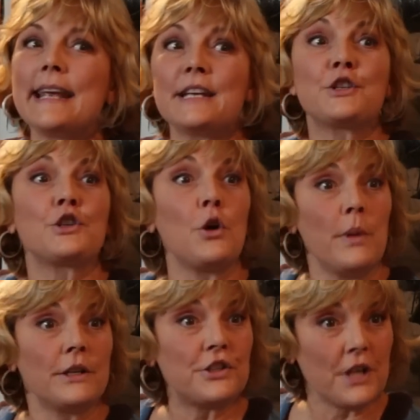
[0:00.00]
it takes so
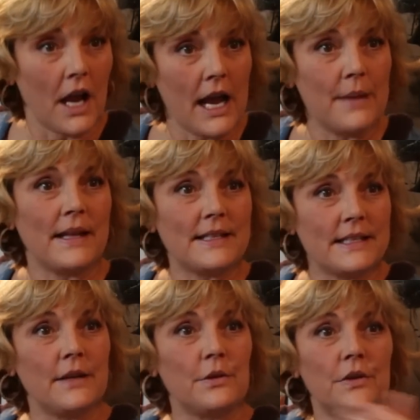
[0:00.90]
much time.
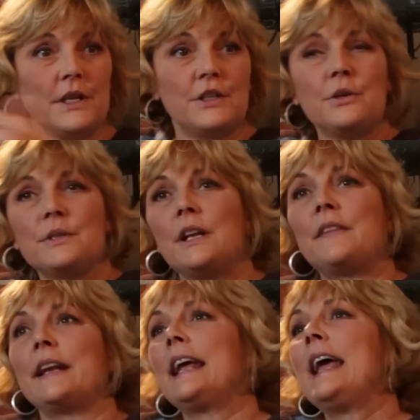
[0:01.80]
That's the other thing too. It's
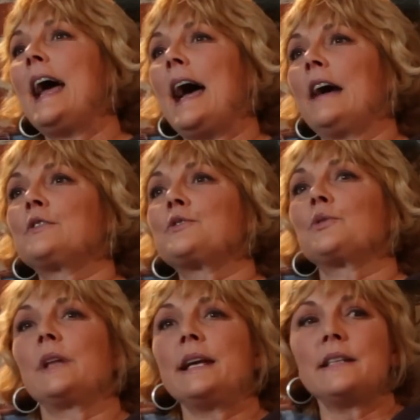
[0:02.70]
not that actors
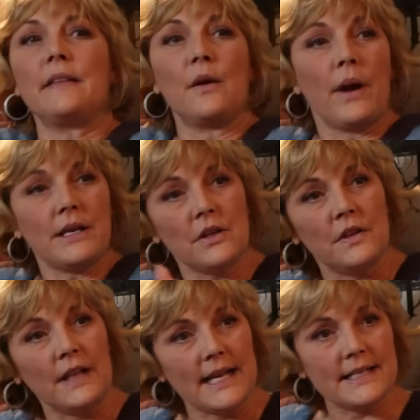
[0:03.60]
are lazy; they wait
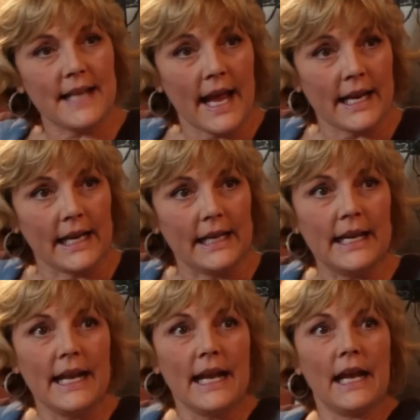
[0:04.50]
till the last
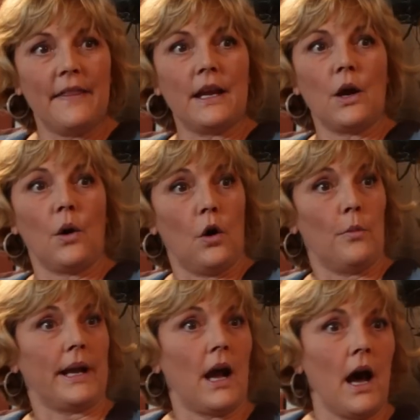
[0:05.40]
second and they go,
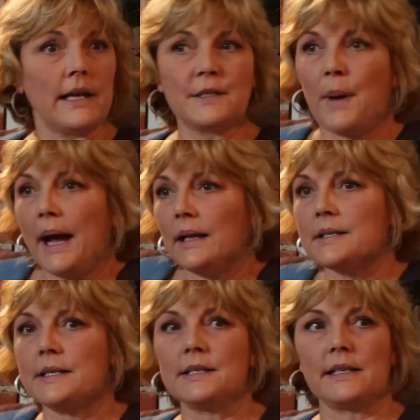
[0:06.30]
"Oh my God, it's
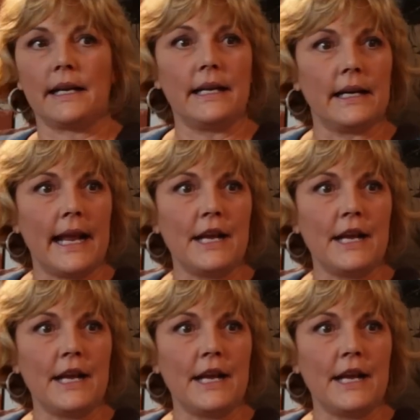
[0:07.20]
pilot season. I need an